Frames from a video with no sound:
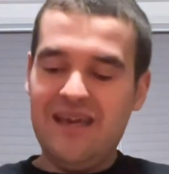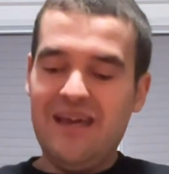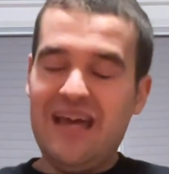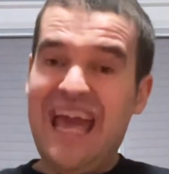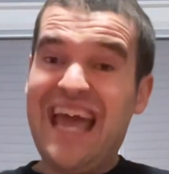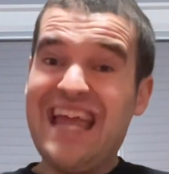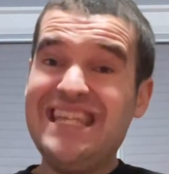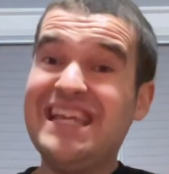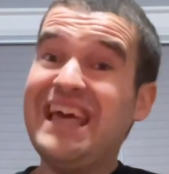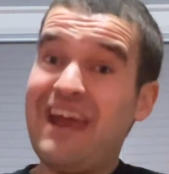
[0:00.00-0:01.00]

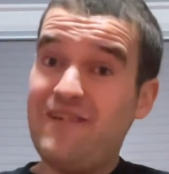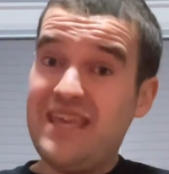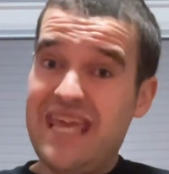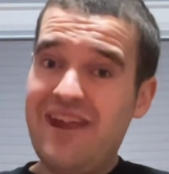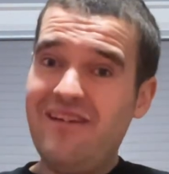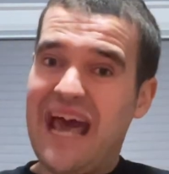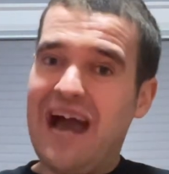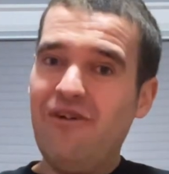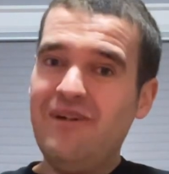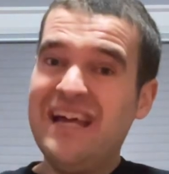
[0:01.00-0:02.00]
And every year
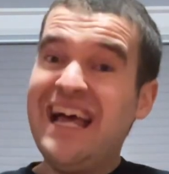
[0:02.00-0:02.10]
now,